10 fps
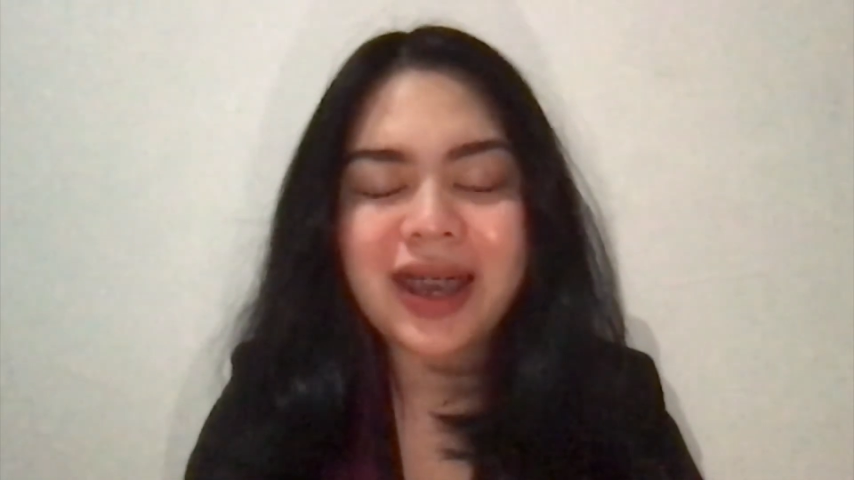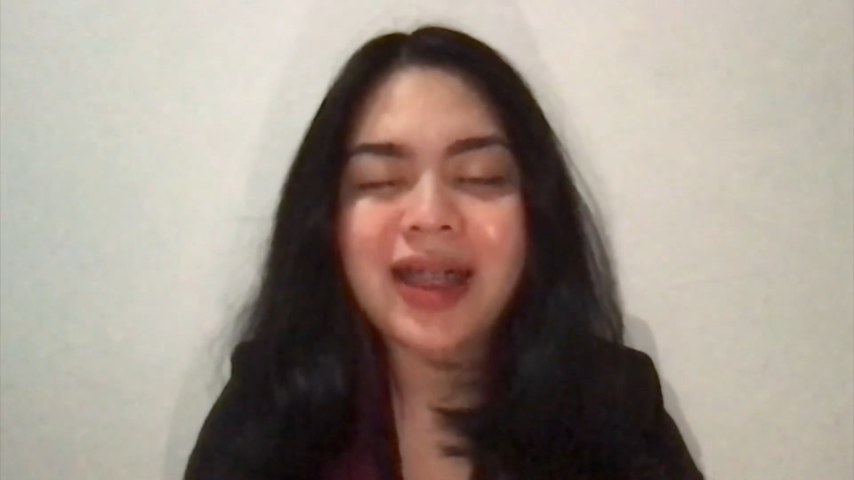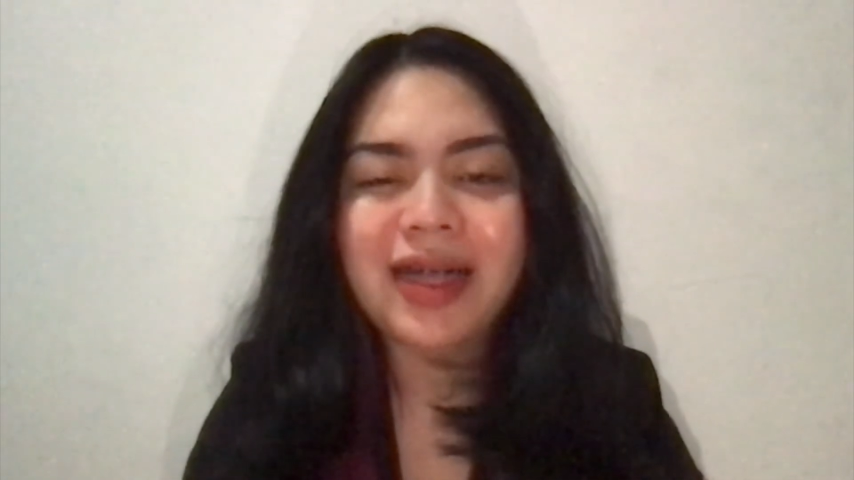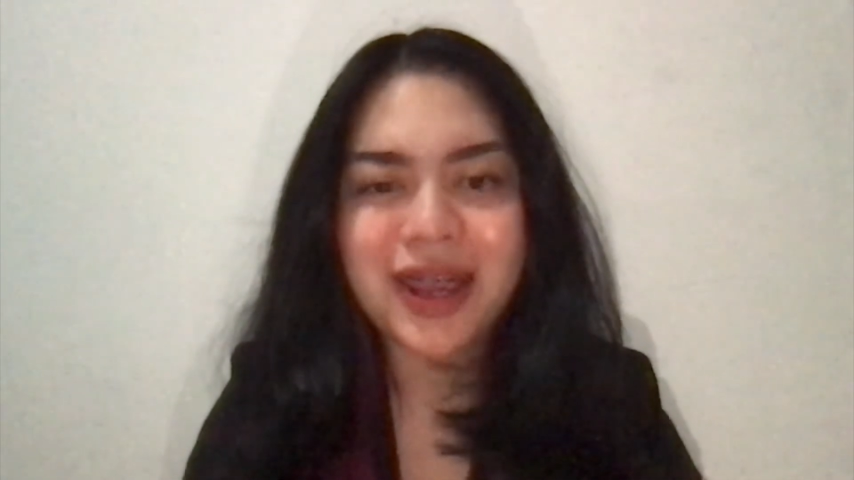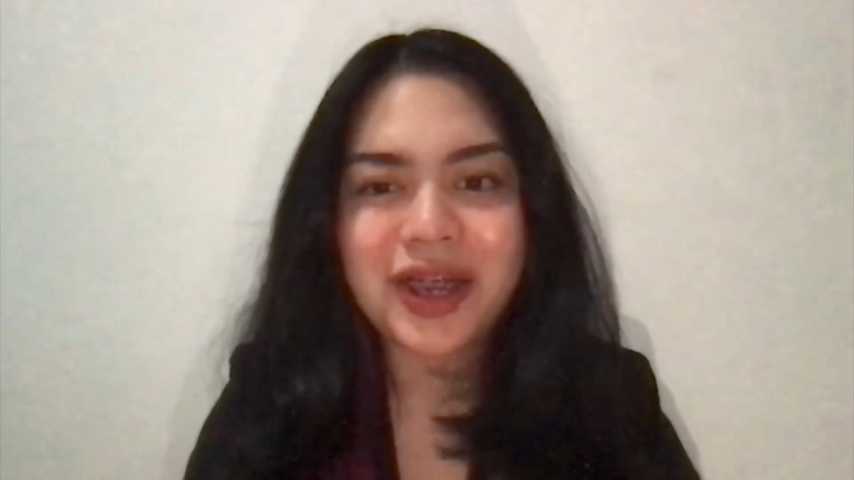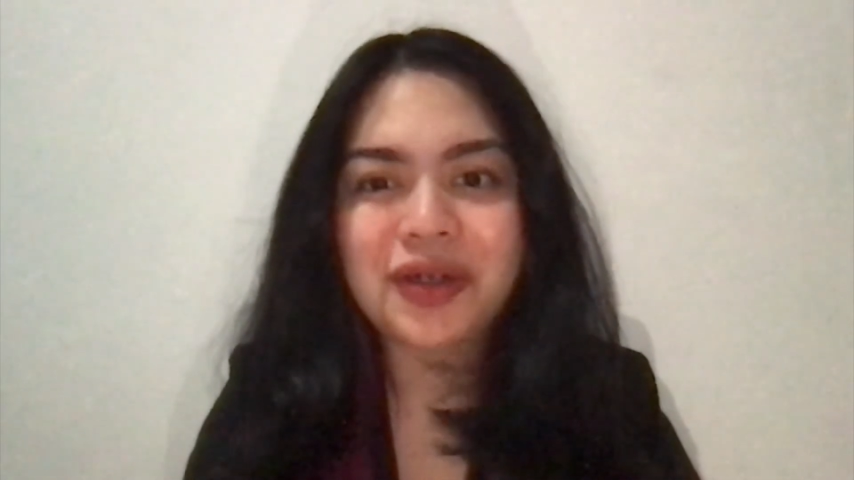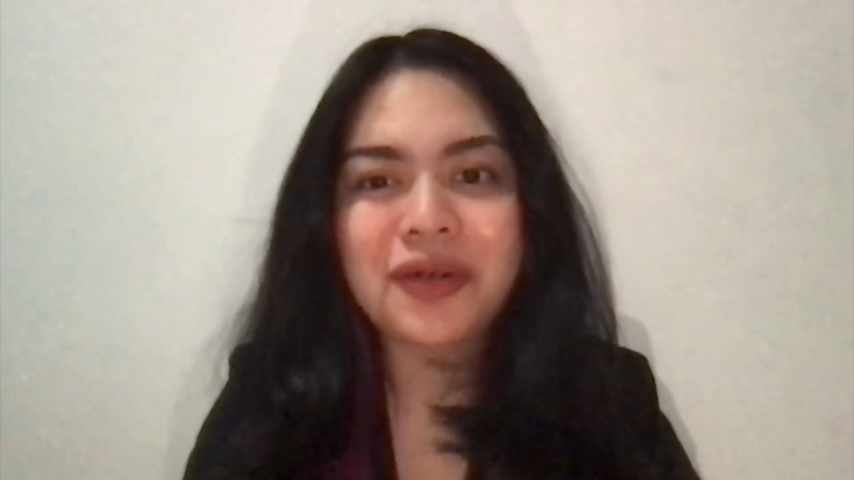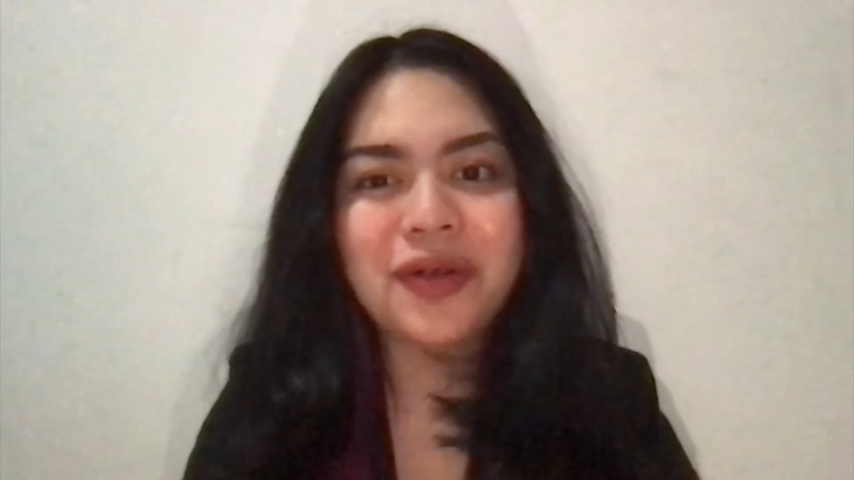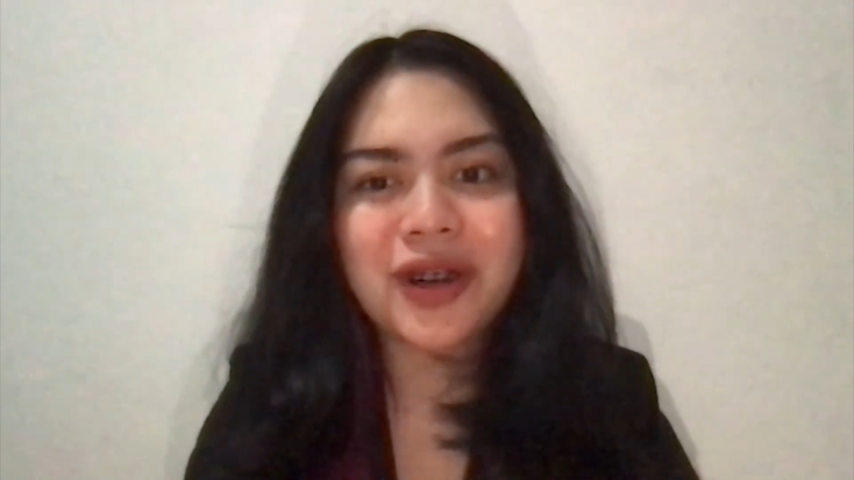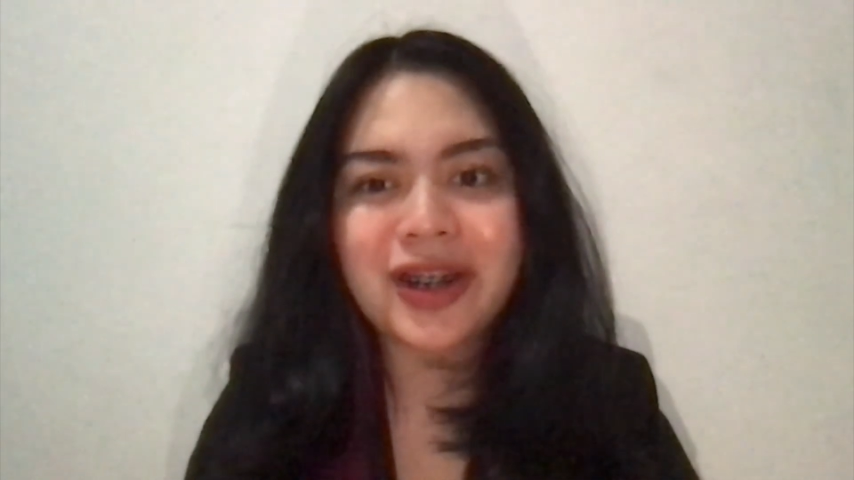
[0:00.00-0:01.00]
Thank you
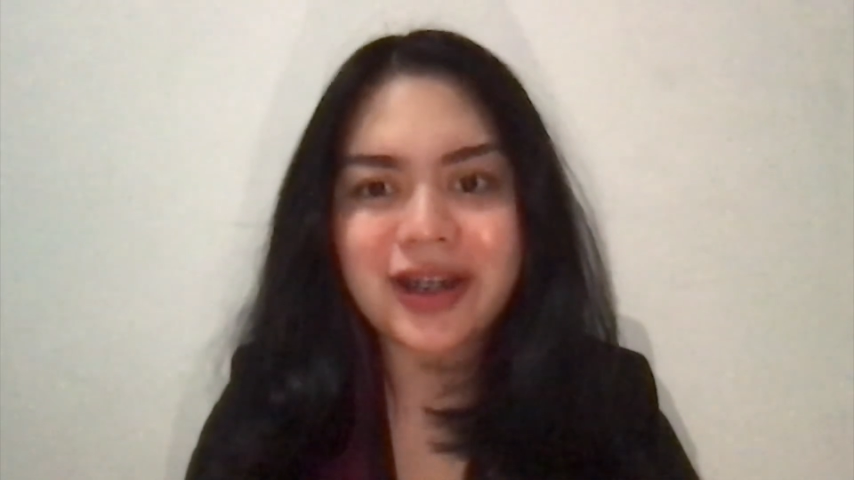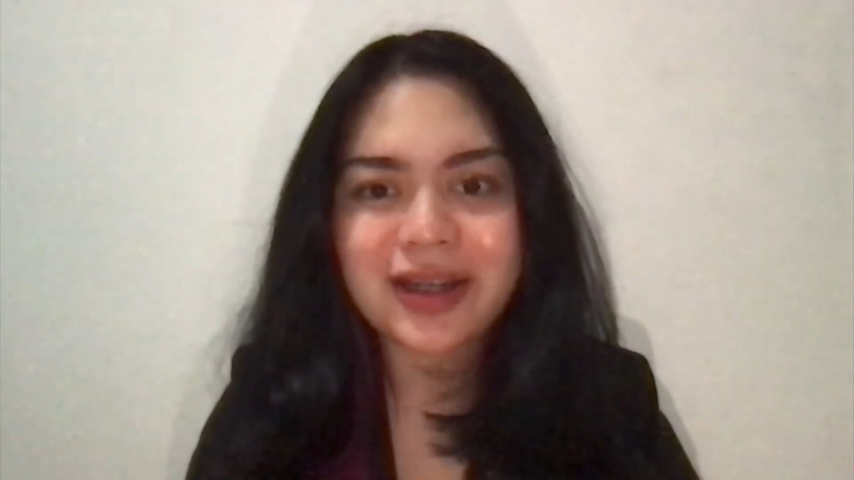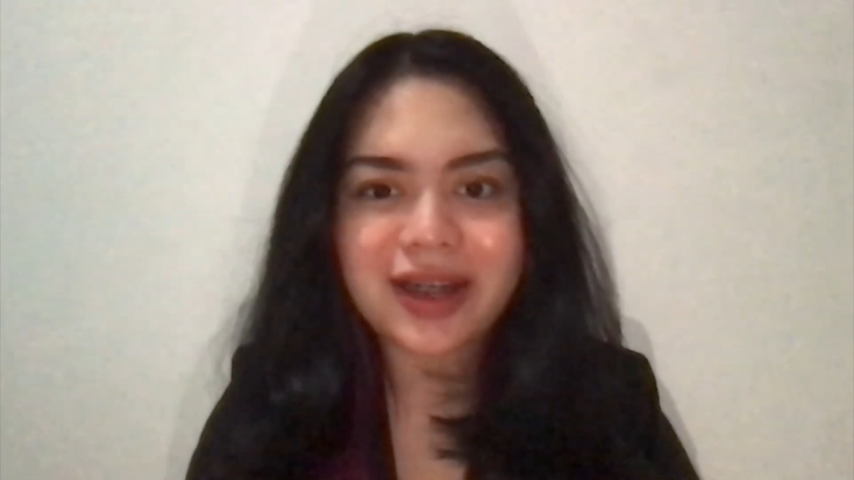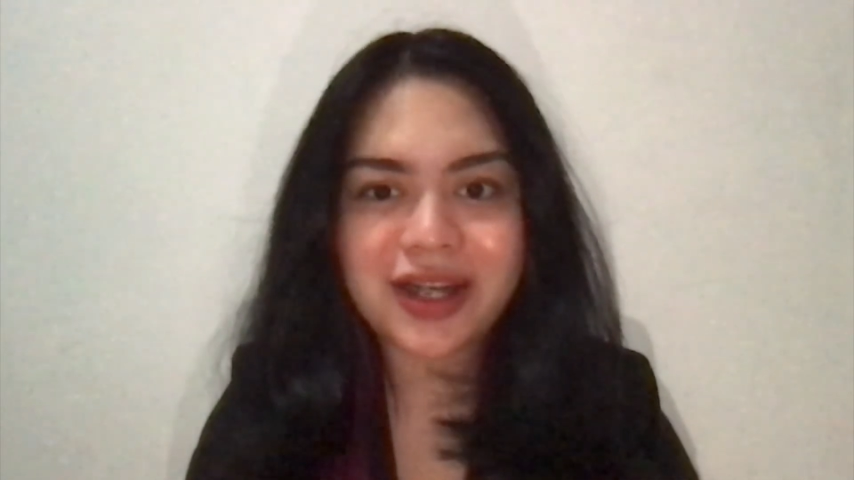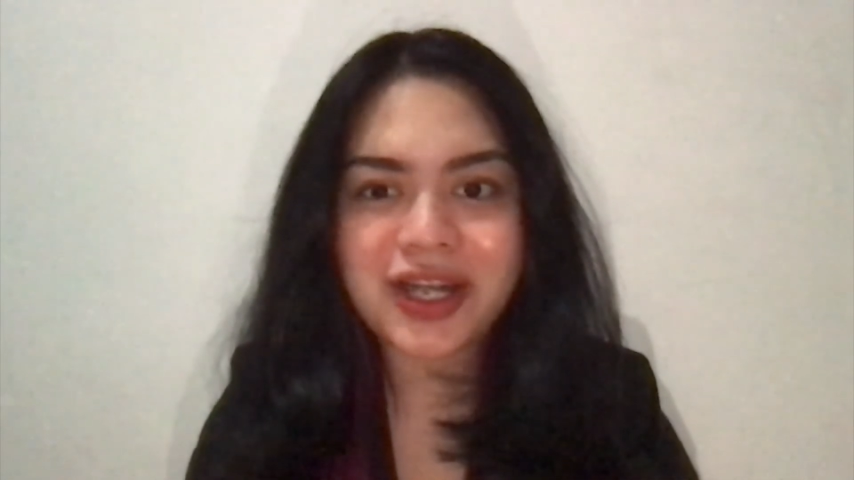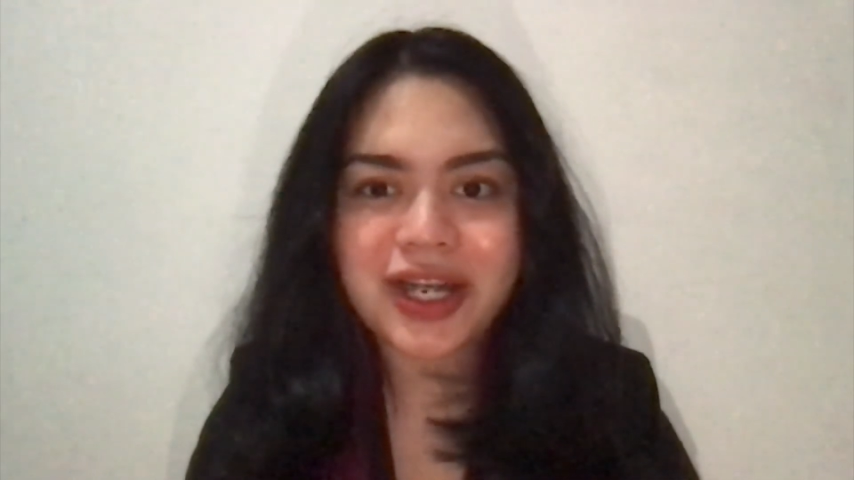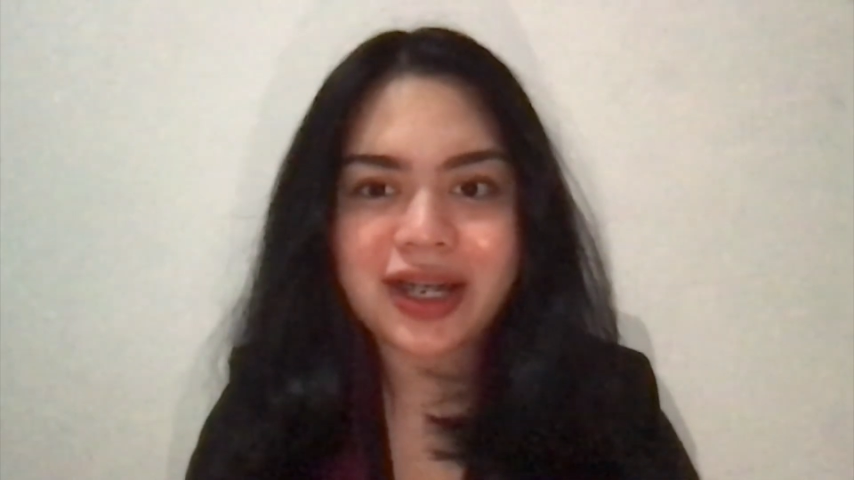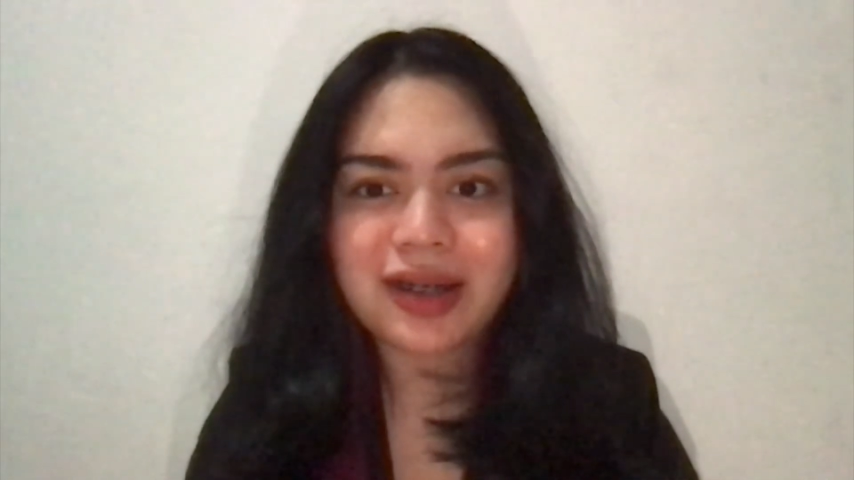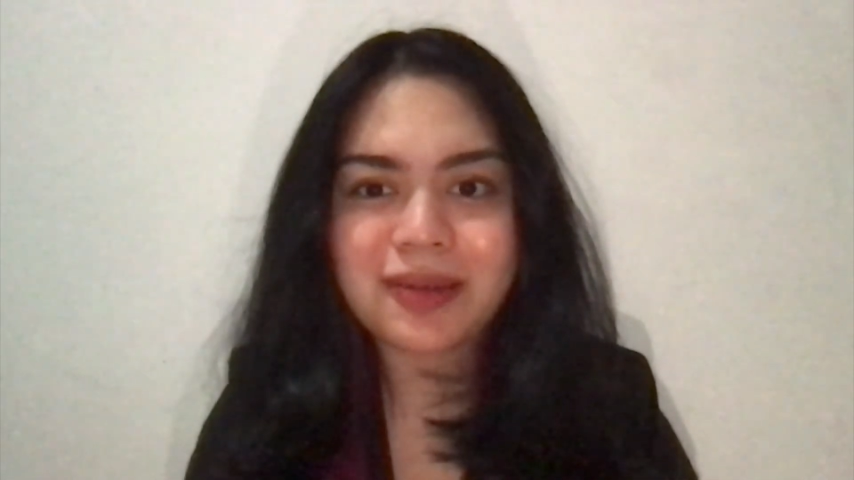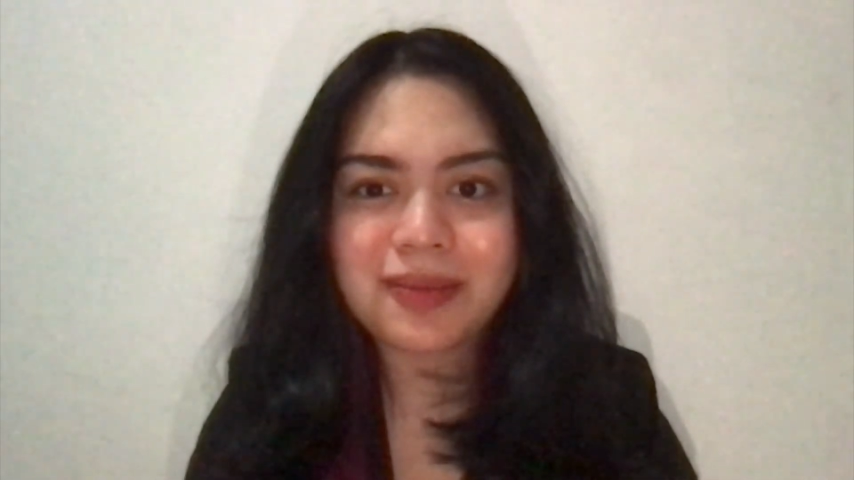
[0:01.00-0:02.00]
for your attention.